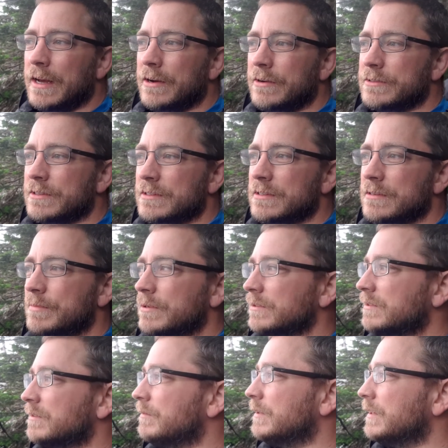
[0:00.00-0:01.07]
which is
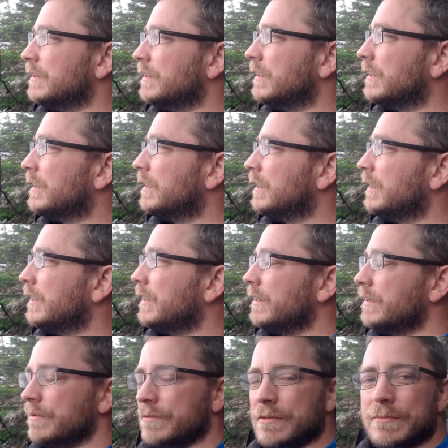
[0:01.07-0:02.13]
supposed to be
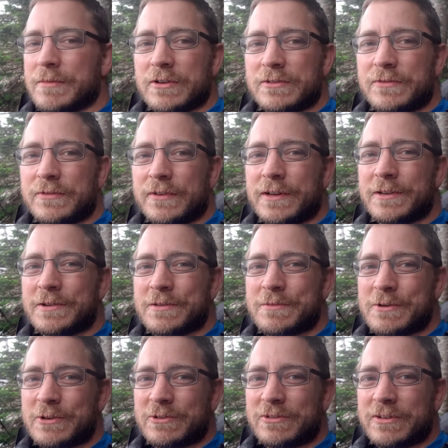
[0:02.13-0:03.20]
either the most fun or the
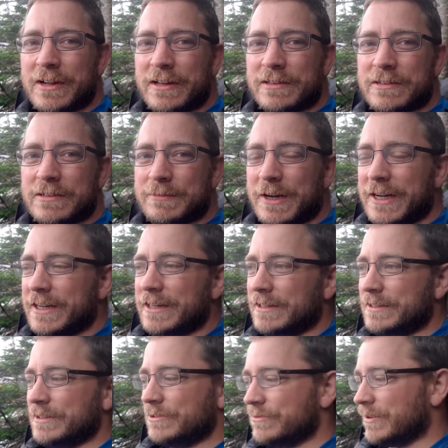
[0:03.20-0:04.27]
most challenging mile
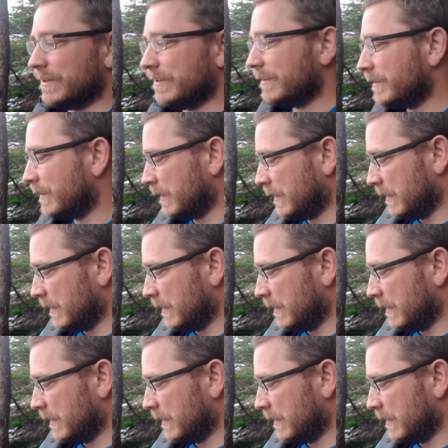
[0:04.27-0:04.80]
on the trail.